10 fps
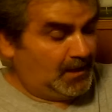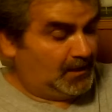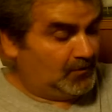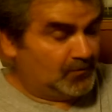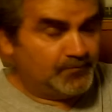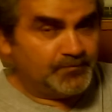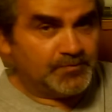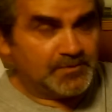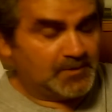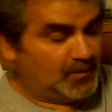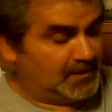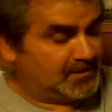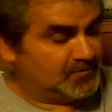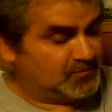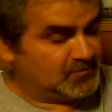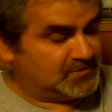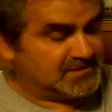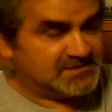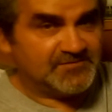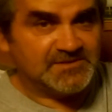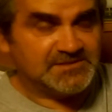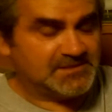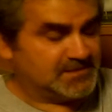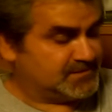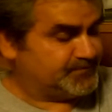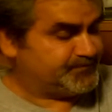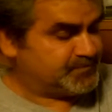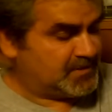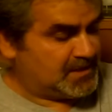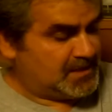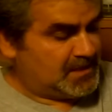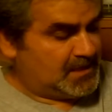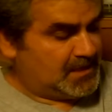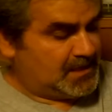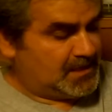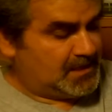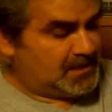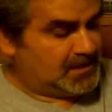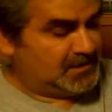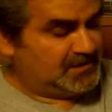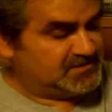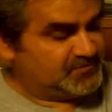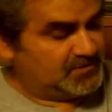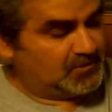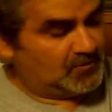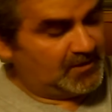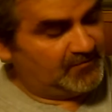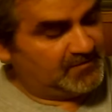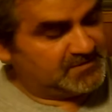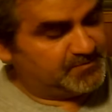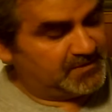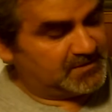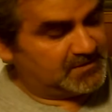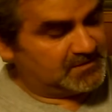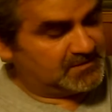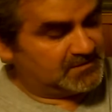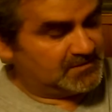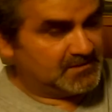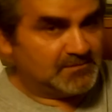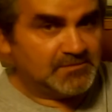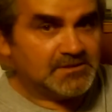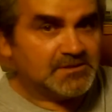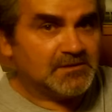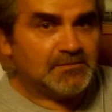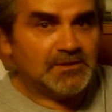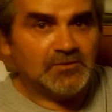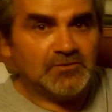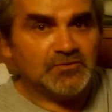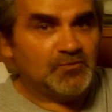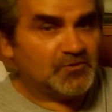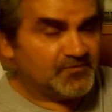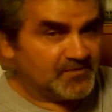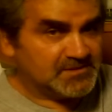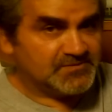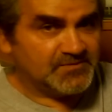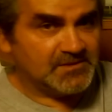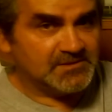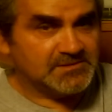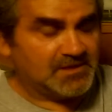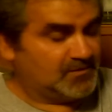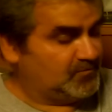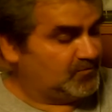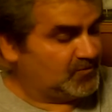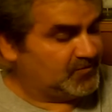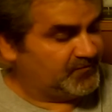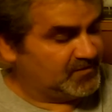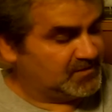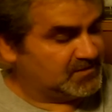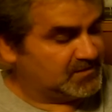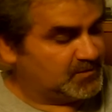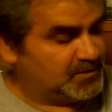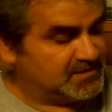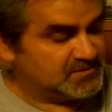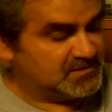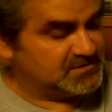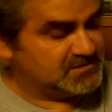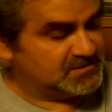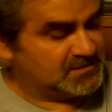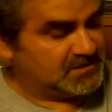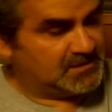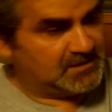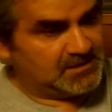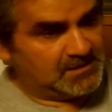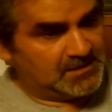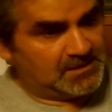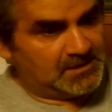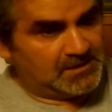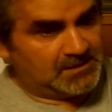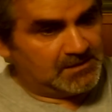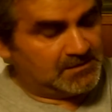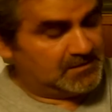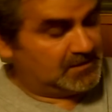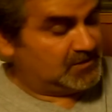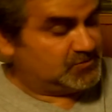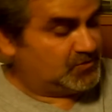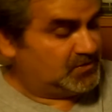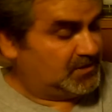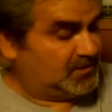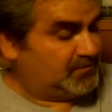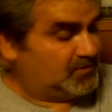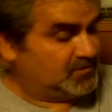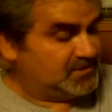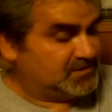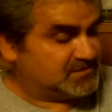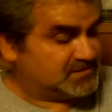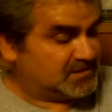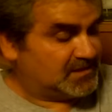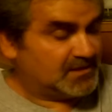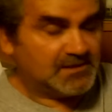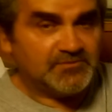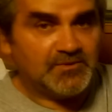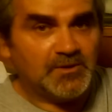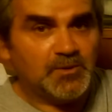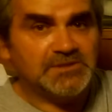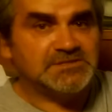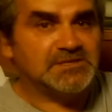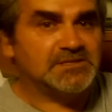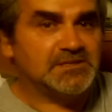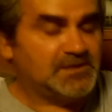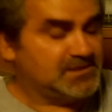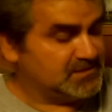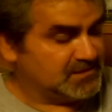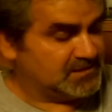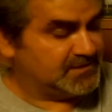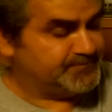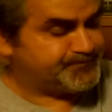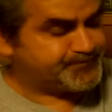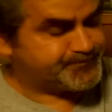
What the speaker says: Hello, welcome to Tesla Physics. In this video I will speak a little bit about Morphic field and Morphic resonance. Actually about this I heard very recently.